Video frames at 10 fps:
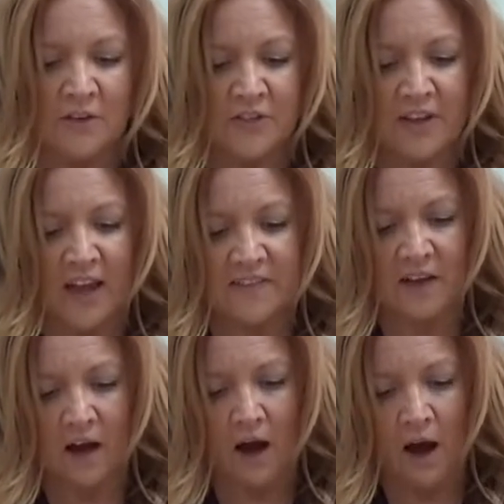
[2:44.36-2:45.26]
Just in case
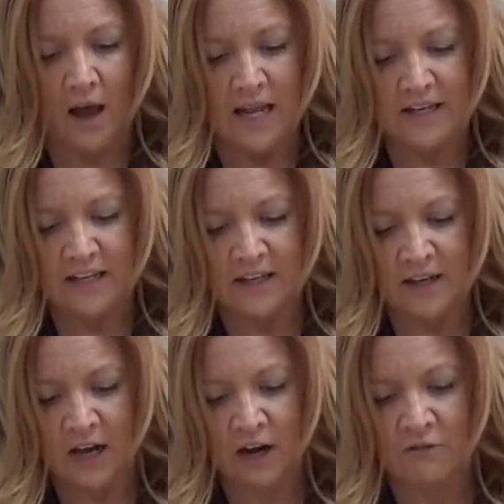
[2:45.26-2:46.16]
there are
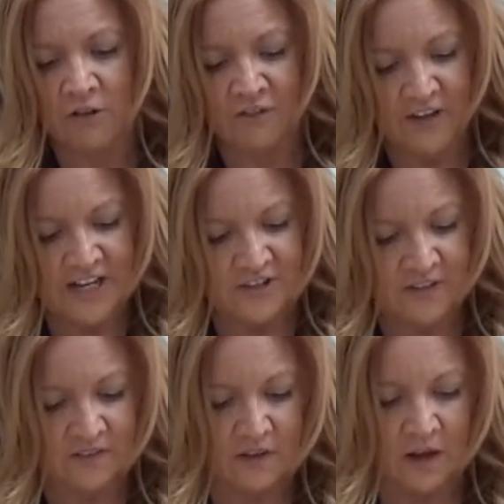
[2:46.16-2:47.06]
any rough
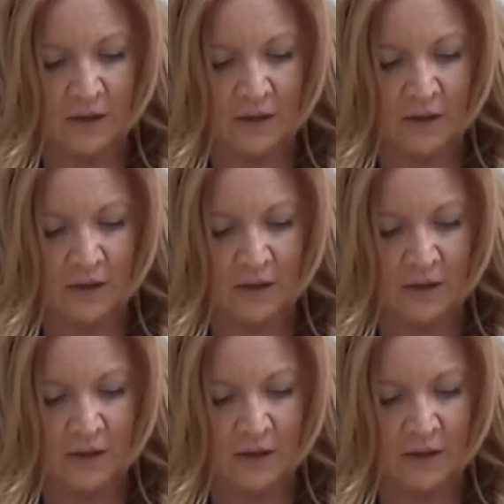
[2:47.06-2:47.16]
edges,